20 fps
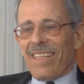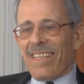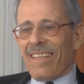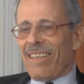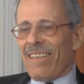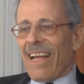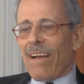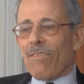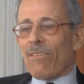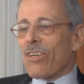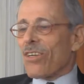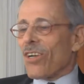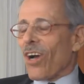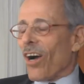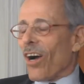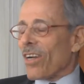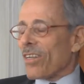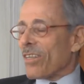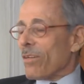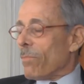never
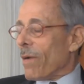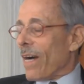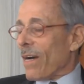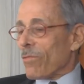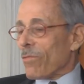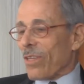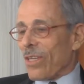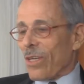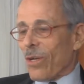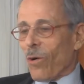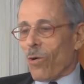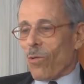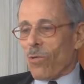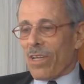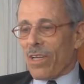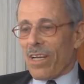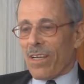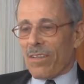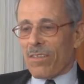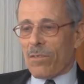talked about the
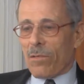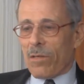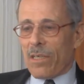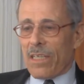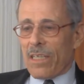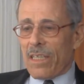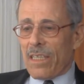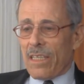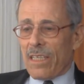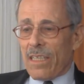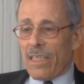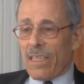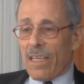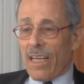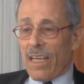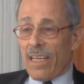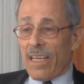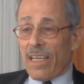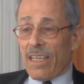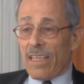old country.
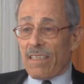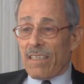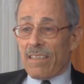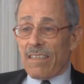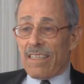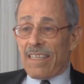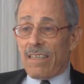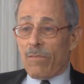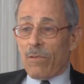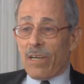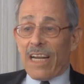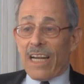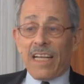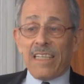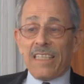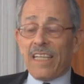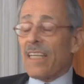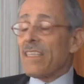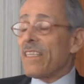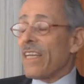And when I
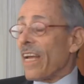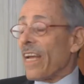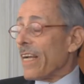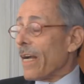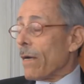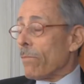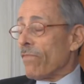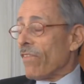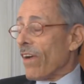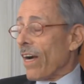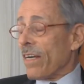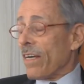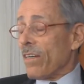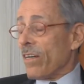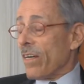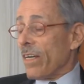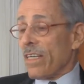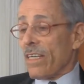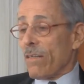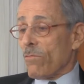did take up
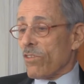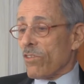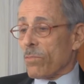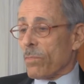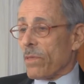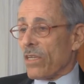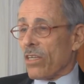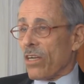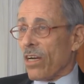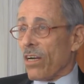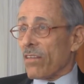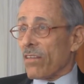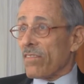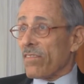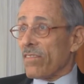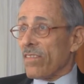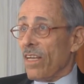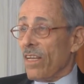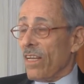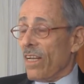violin, it was
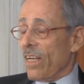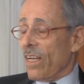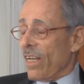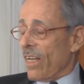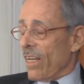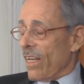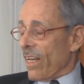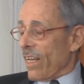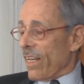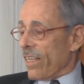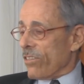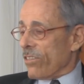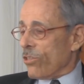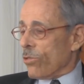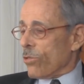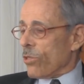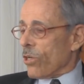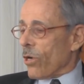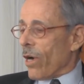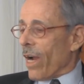because a
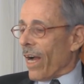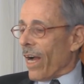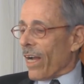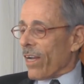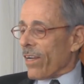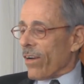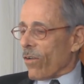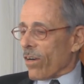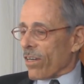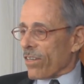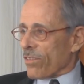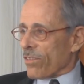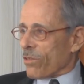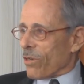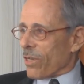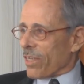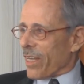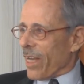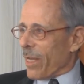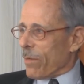junior high
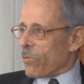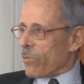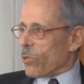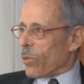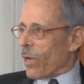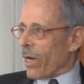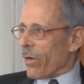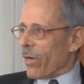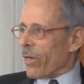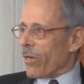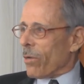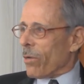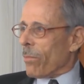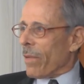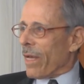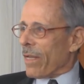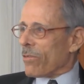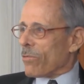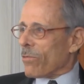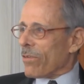orchestra came to our
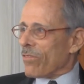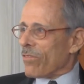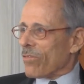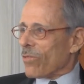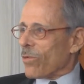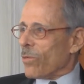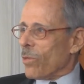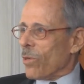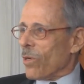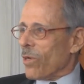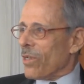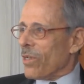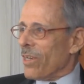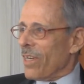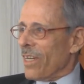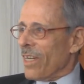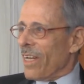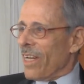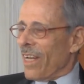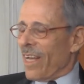elementary school
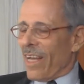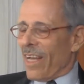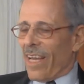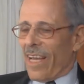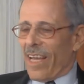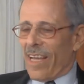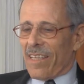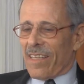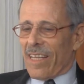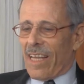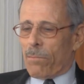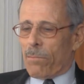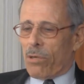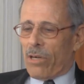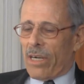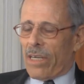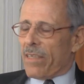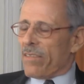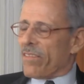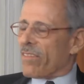and they
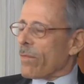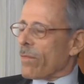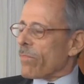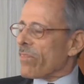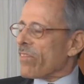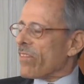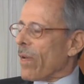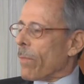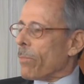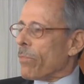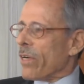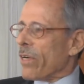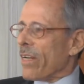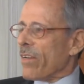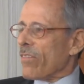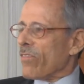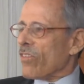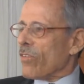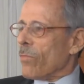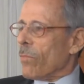played some separate
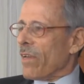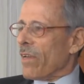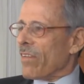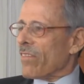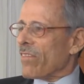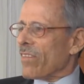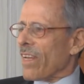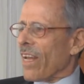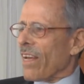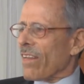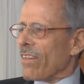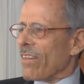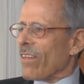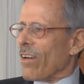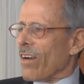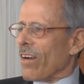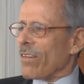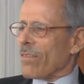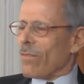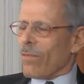instruments, and I
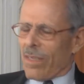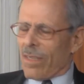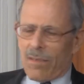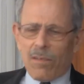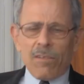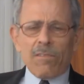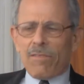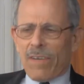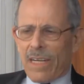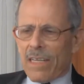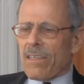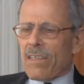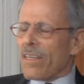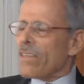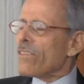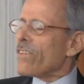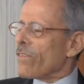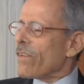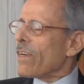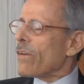thought, oh,
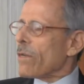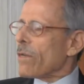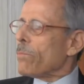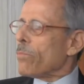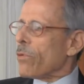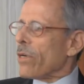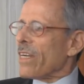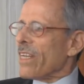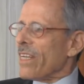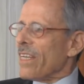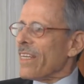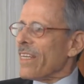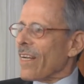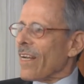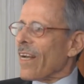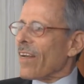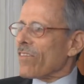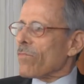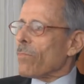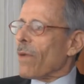violin's very pretty. I
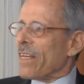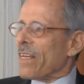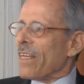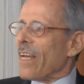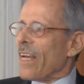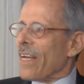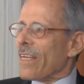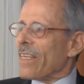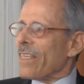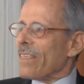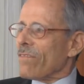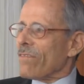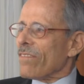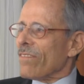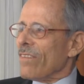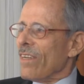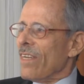asked my dad if